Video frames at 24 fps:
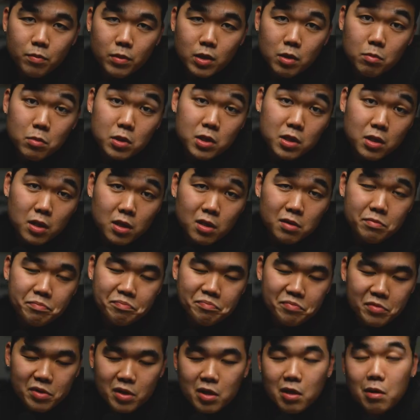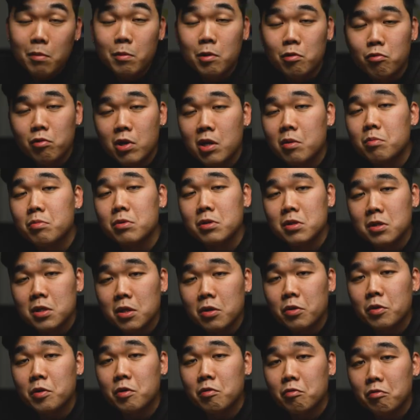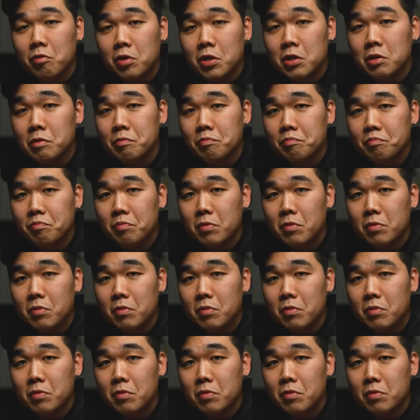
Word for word: My name is Ye. I'm a rapper in South Korea.